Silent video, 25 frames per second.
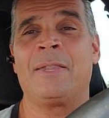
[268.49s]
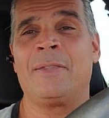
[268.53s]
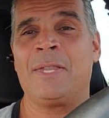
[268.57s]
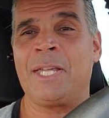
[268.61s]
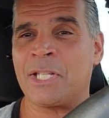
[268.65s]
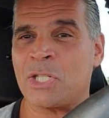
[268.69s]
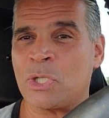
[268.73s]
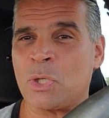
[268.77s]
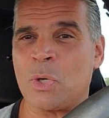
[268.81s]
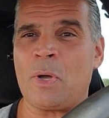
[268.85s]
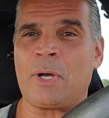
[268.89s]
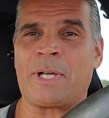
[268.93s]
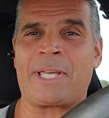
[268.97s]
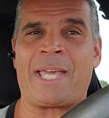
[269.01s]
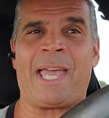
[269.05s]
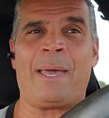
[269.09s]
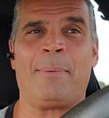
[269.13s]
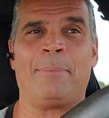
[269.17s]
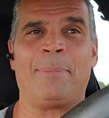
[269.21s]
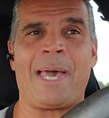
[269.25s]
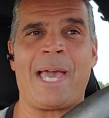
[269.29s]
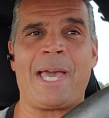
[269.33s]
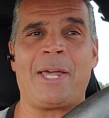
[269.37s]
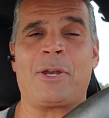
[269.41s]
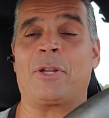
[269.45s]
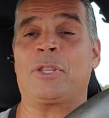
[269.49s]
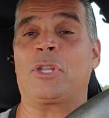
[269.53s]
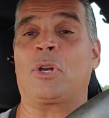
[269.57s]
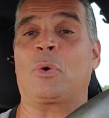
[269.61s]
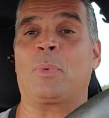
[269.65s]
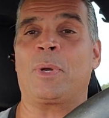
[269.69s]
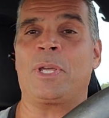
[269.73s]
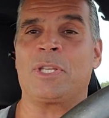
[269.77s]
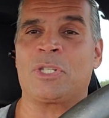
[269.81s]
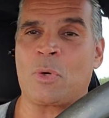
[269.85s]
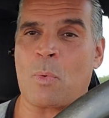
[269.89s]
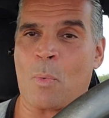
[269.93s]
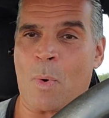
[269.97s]
This all came later, and the
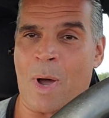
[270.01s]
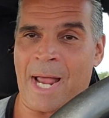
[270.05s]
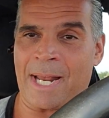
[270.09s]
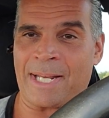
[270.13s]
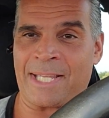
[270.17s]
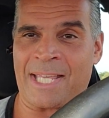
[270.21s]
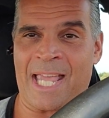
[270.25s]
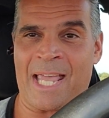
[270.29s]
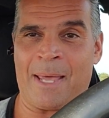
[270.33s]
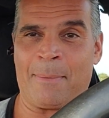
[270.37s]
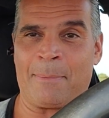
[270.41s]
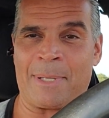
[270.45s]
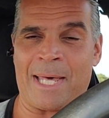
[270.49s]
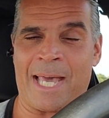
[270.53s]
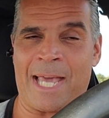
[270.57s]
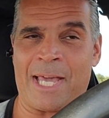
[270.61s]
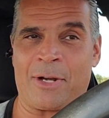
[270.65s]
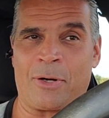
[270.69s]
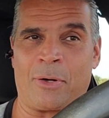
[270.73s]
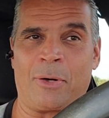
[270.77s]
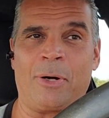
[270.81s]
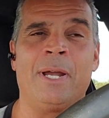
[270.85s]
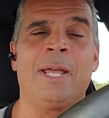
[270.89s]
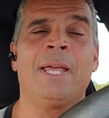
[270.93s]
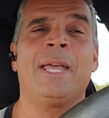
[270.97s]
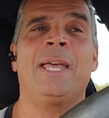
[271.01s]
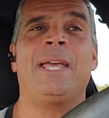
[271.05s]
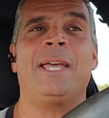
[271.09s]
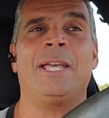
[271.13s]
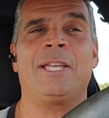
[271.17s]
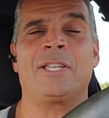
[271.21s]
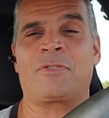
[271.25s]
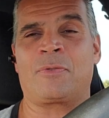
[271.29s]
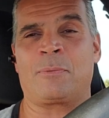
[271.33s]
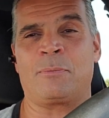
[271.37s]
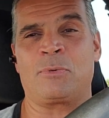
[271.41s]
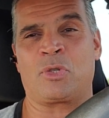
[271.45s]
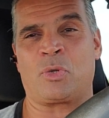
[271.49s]
reason why it came later
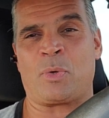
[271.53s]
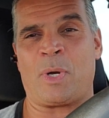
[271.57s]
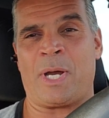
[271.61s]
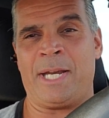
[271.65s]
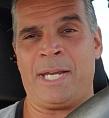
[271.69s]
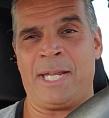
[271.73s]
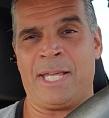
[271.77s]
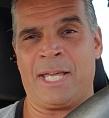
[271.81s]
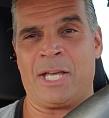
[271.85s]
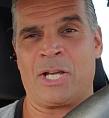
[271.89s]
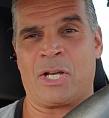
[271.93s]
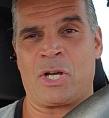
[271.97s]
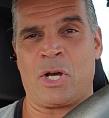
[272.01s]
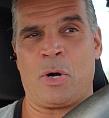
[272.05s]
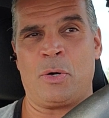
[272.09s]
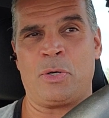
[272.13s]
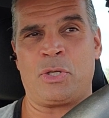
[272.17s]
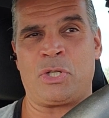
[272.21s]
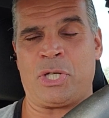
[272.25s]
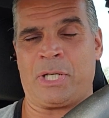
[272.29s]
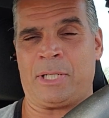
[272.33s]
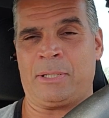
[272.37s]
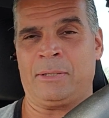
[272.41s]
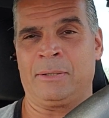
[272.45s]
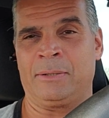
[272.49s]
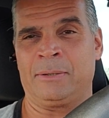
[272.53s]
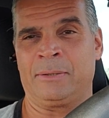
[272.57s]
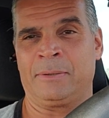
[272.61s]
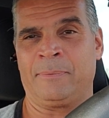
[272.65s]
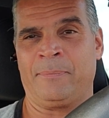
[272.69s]
is from training and coaching.